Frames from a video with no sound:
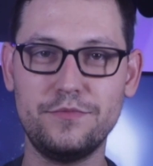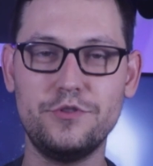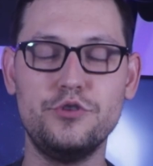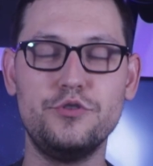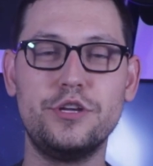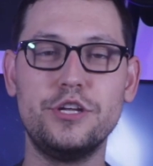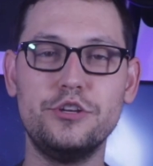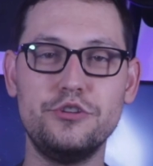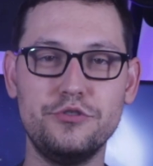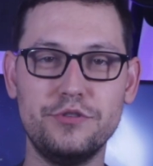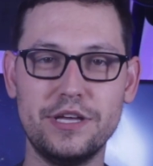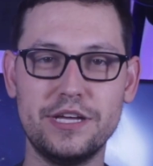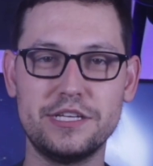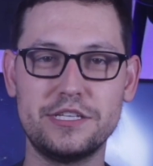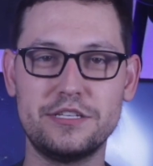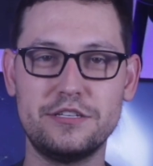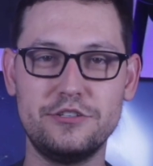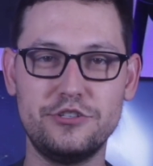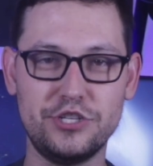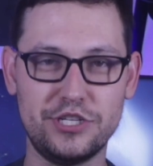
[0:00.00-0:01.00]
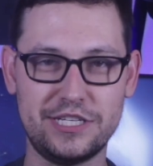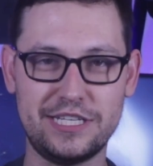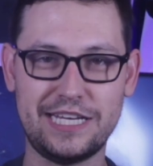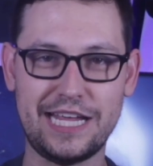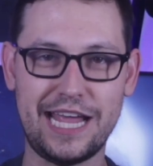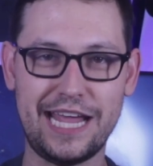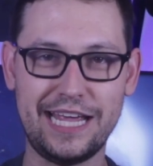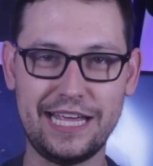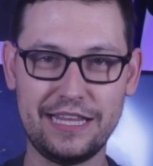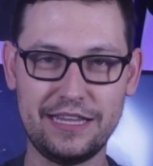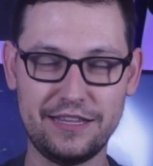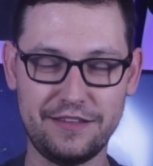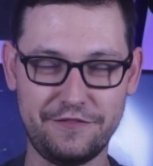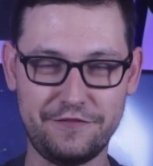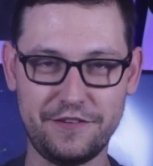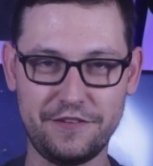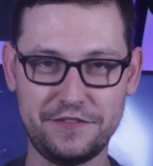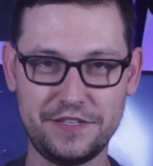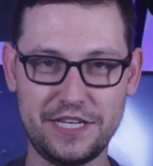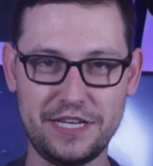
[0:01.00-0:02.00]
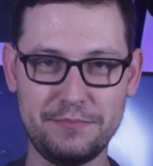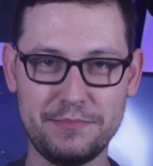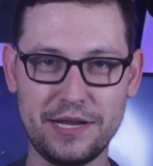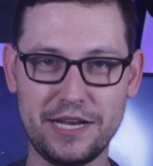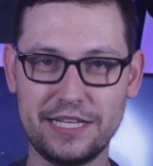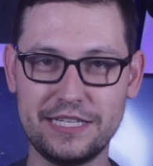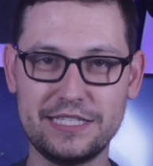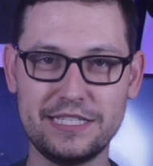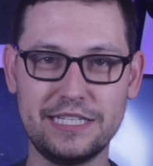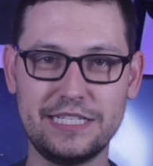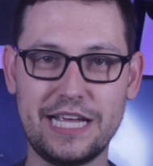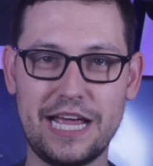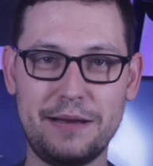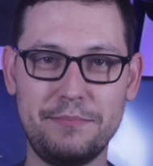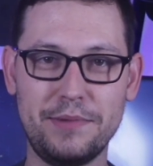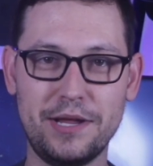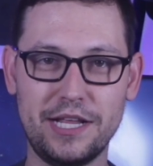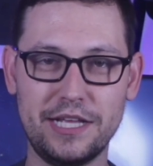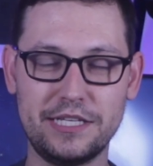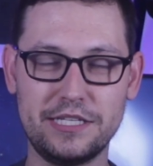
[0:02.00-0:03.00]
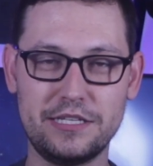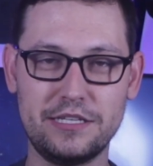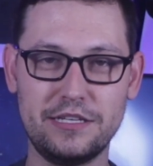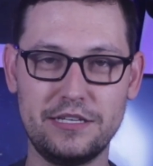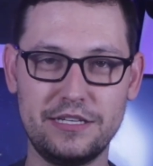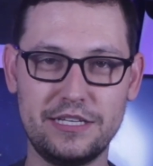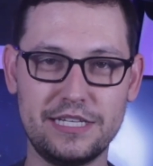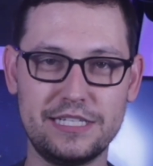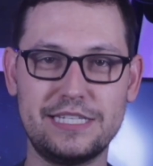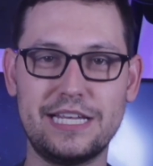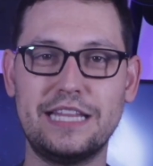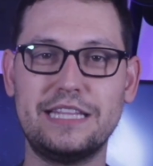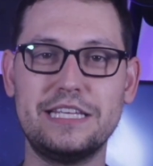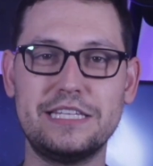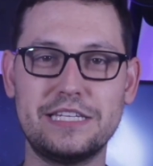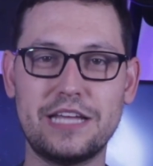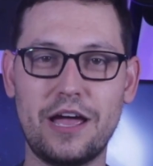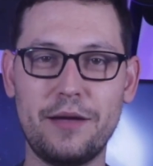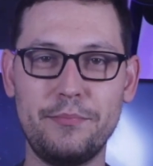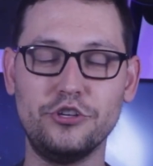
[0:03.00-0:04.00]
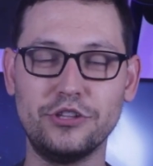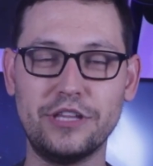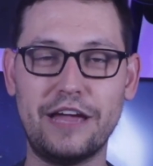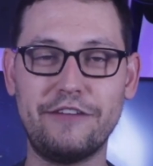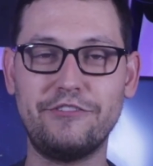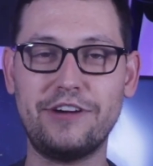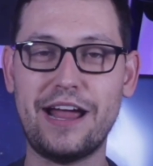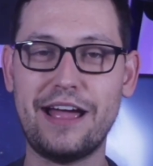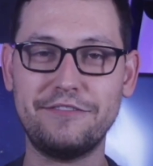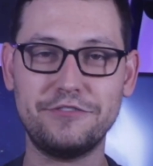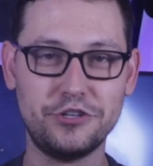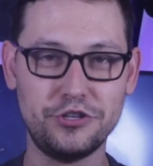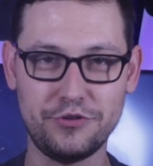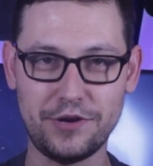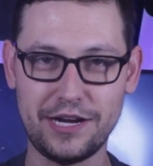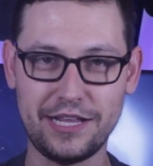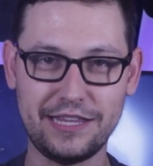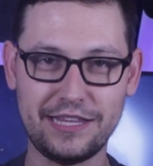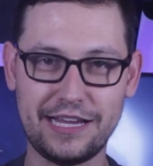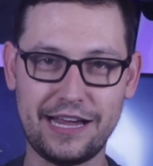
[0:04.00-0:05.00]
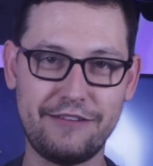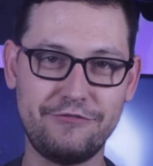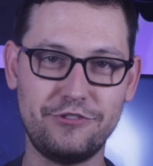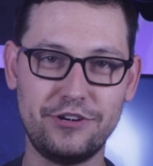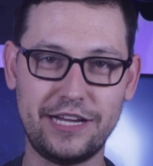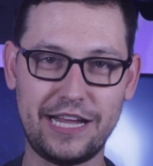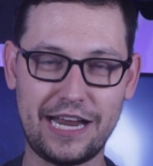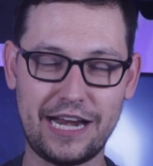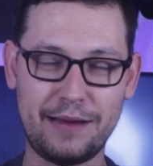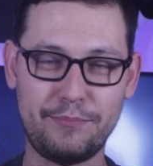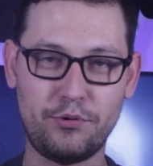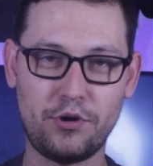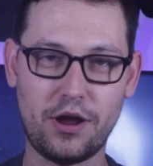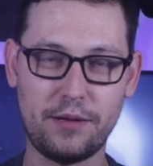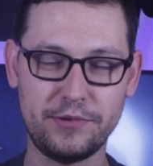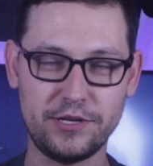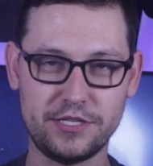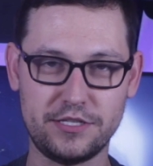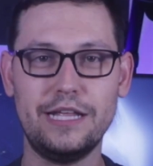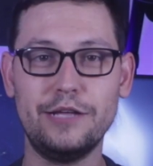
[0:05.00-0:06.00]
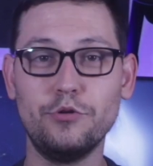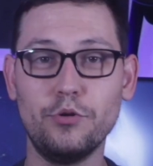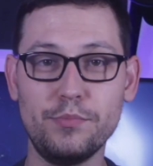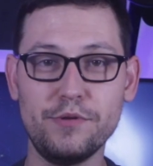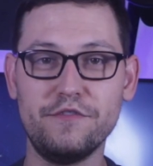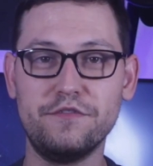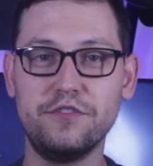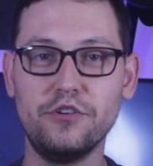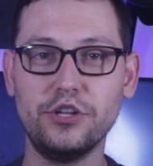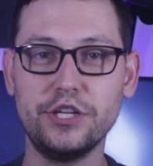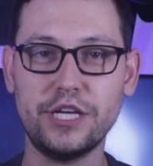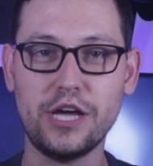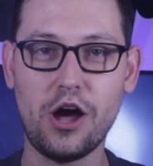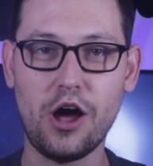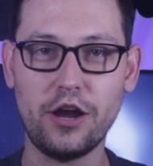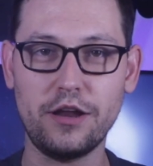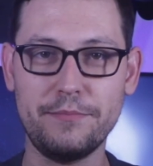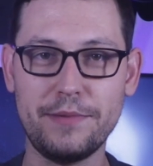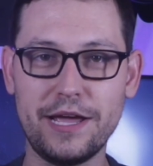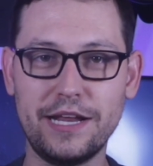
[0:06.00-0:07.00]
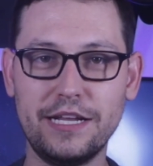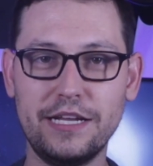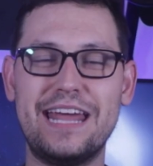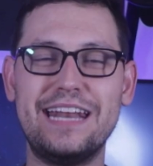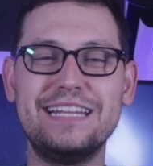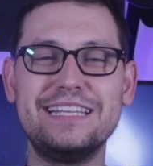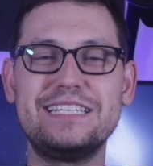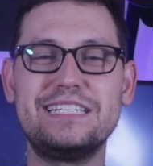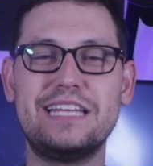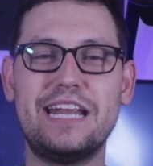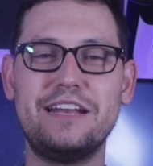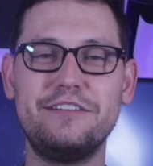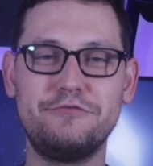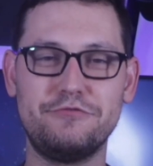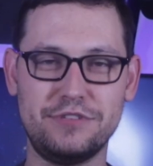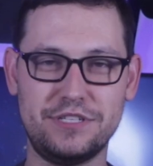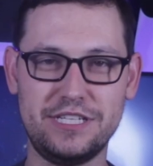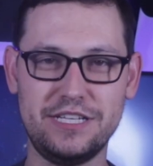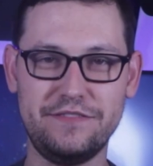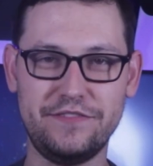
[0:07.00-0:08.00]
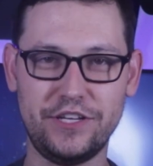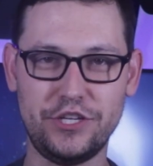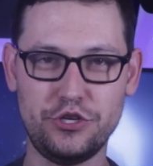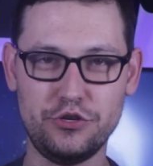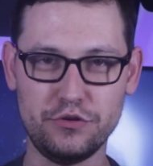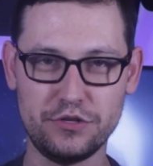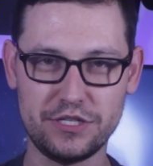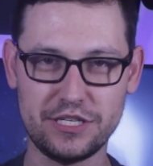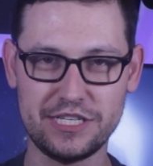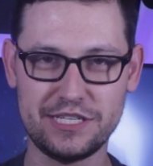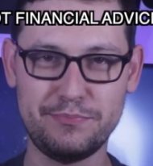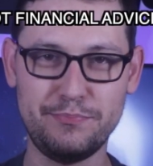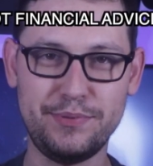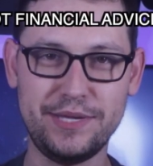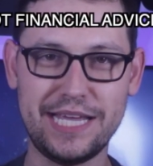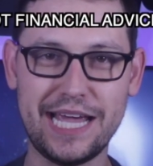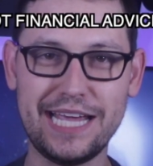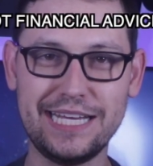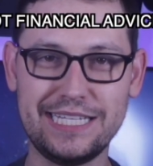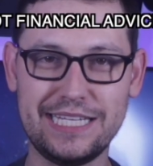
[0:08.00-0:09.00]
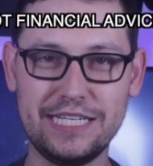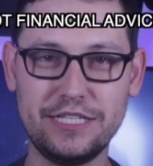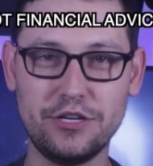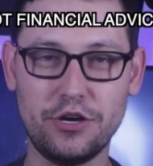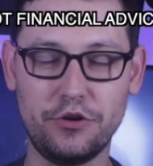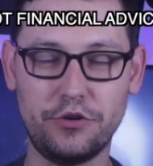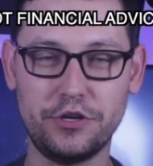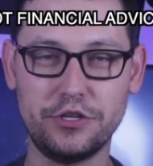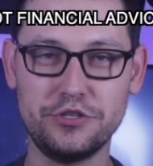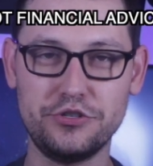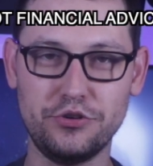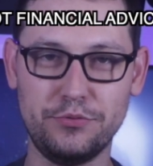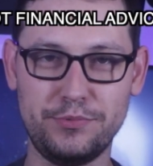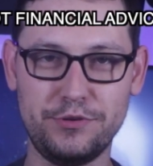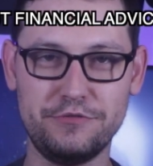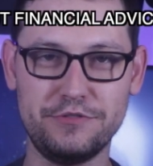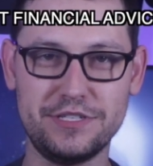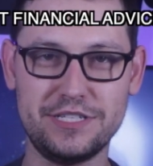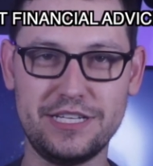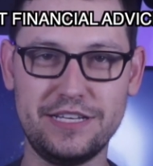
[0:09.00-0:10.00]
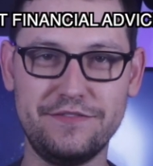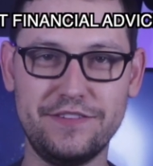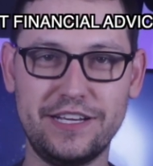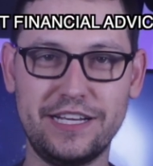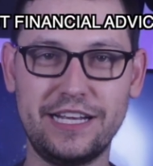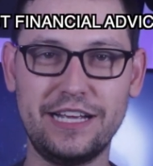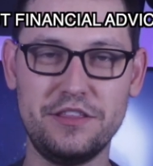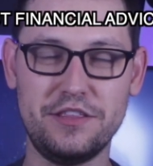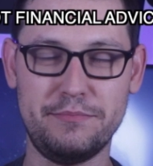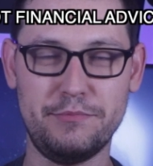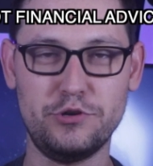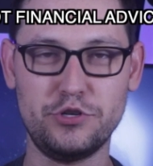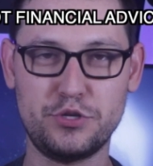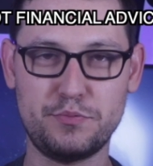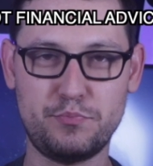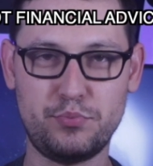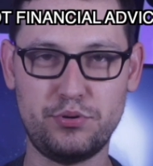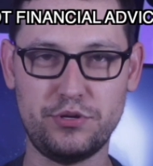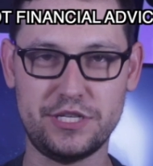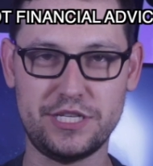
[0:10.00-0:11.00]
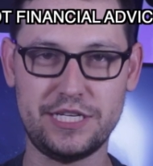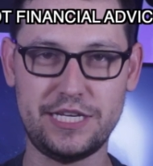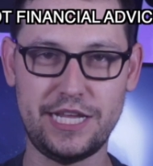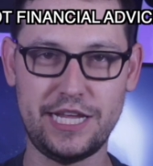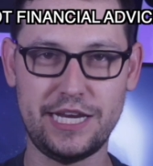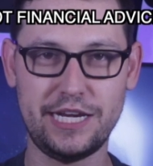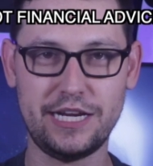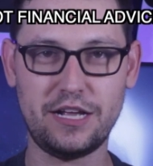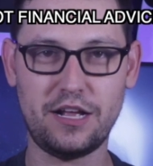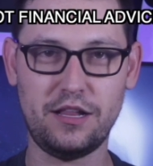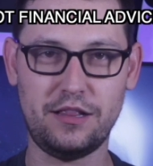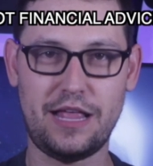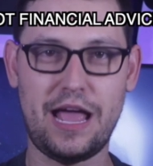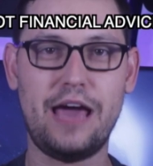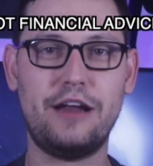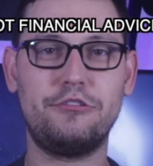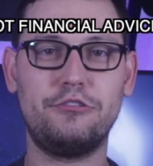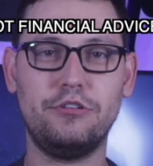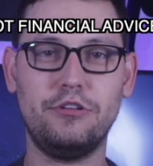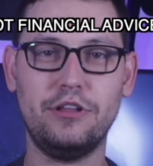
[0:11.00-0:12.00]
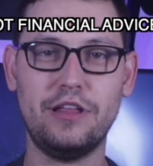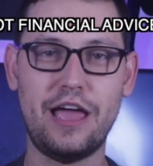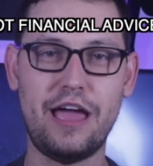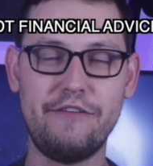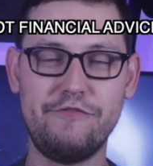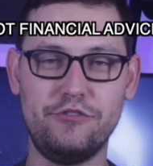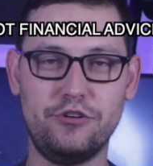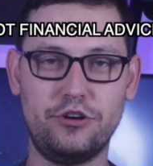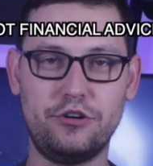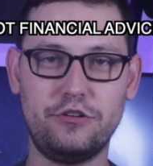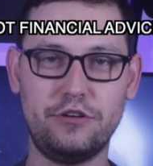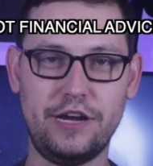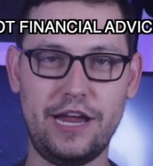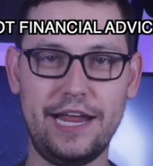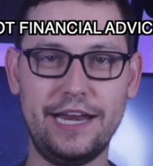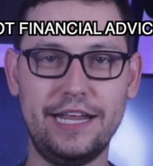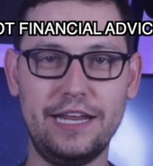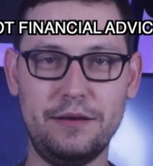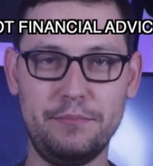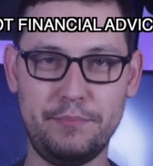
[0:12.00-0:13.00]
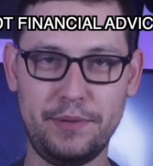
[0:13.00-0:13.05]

You can do this. Just take the 15 minutes, the 10 minutes to set this up. You'll never have to do anything ever again, I promise. It will be fully automated. And instead of receiving useless BAT tokens, you'll be receiving the most pristine collateral ever created,